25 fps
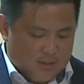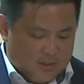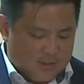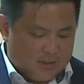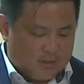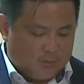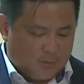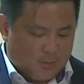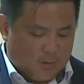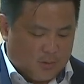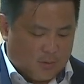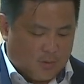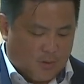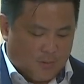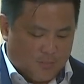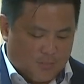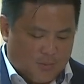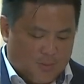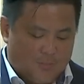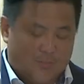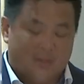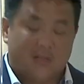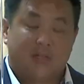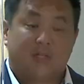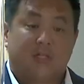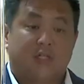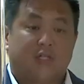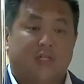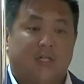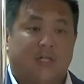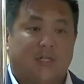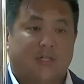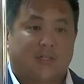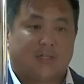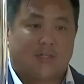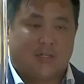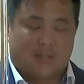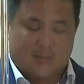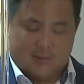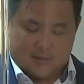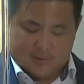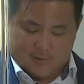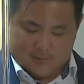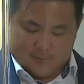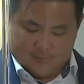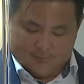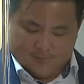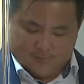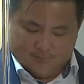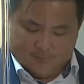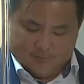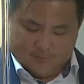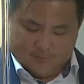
This will complement the JSS.